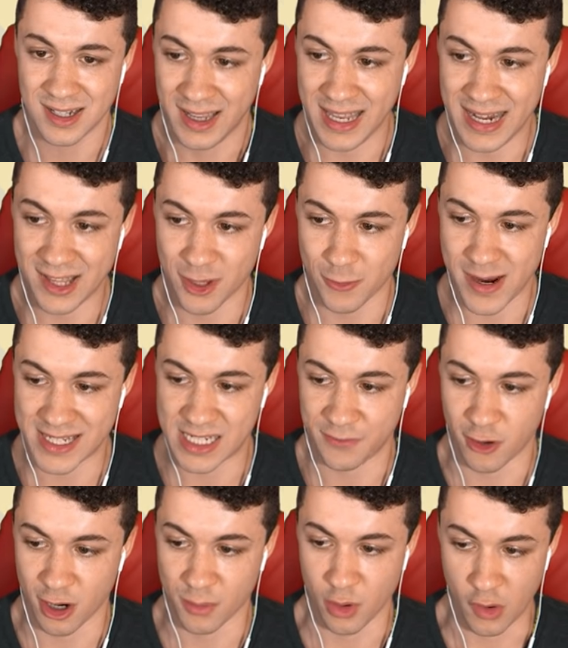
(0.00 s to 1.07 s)
hitting the rest
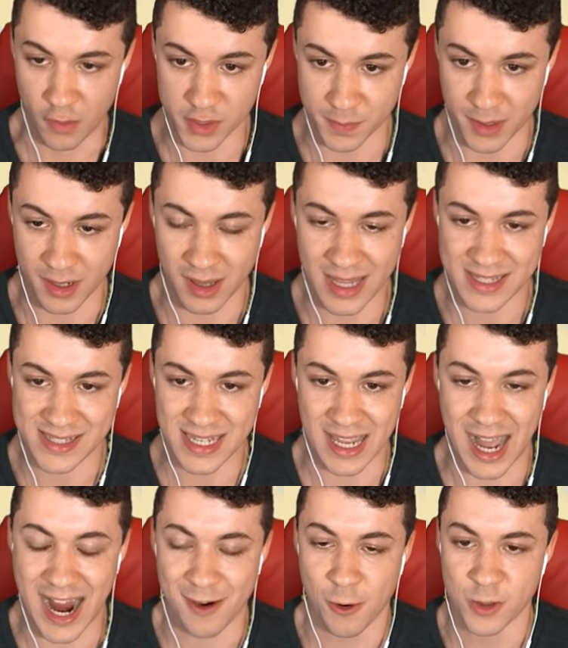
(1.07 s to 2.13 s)
of our moves, but let's see.
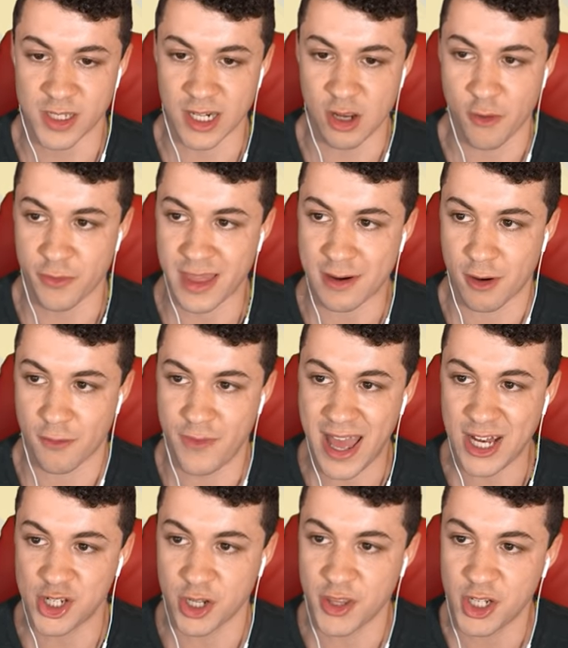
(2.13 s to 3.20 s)
Iroh's gonna go for that
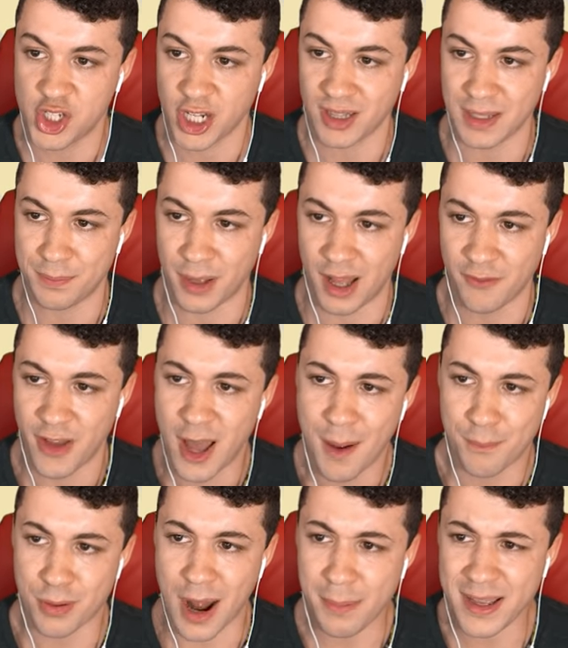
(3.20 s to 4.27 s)
revenge on the Jigglypuff.
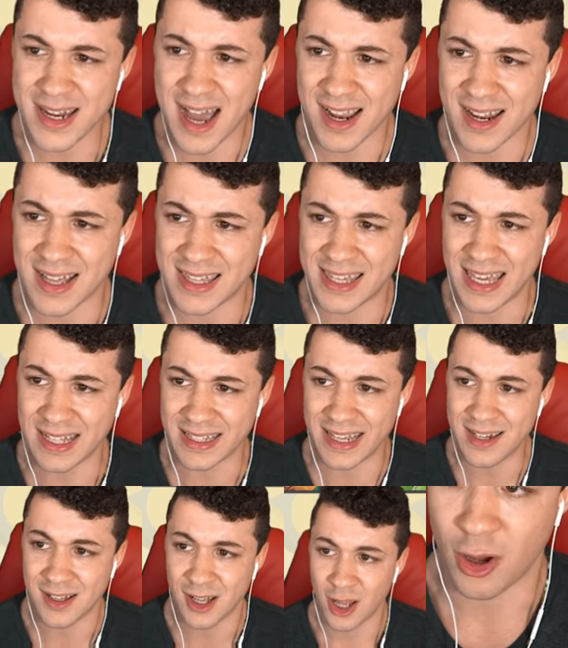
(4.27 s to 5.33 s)
Probably not gonna kill
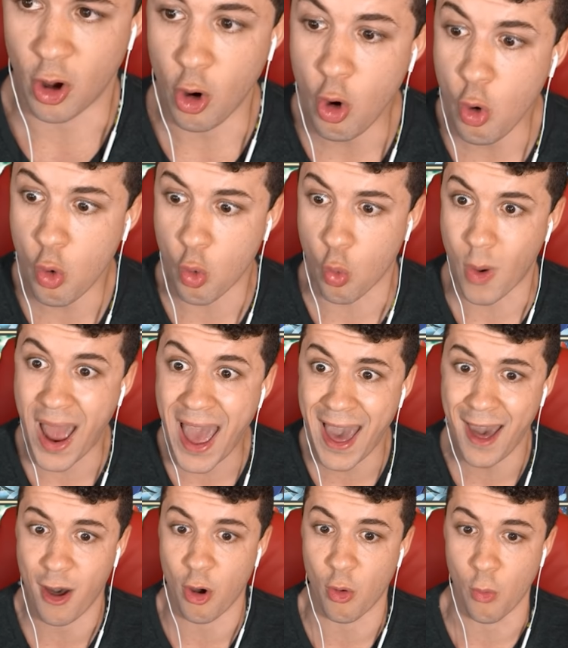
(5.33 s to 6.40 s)
it. Oh,
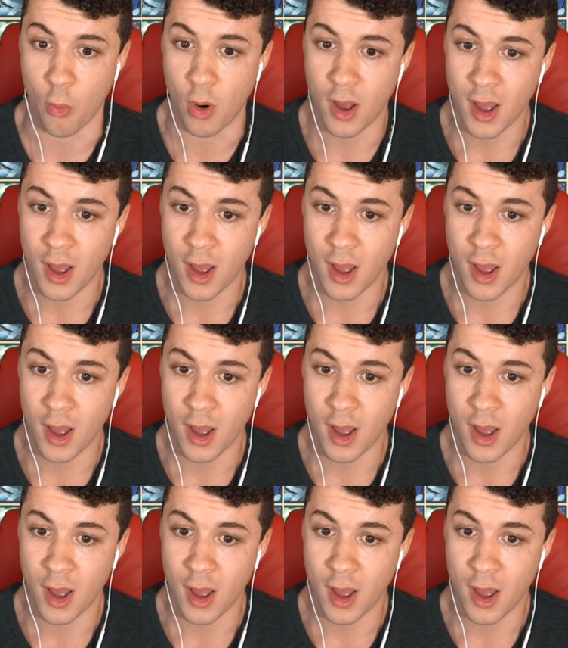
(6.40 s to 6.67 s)
wow!